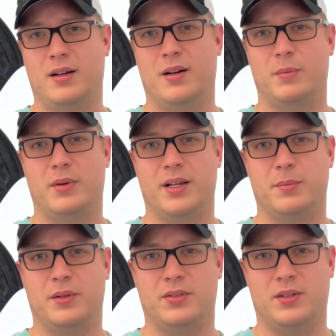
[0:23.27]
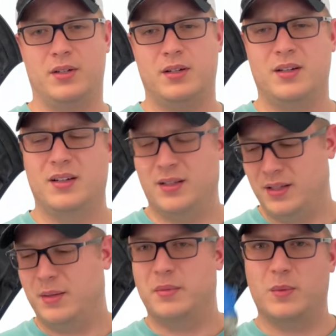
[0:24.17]
our brake booster.
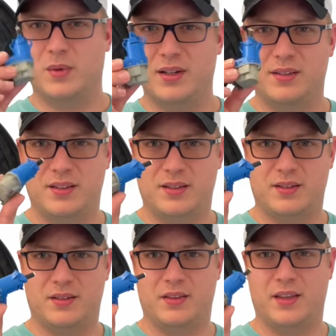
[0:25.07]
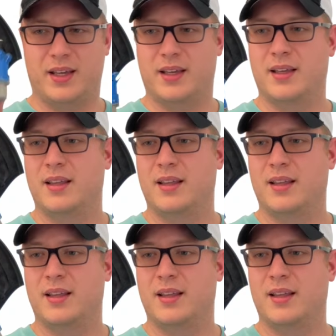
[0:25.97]
But what is this little thing?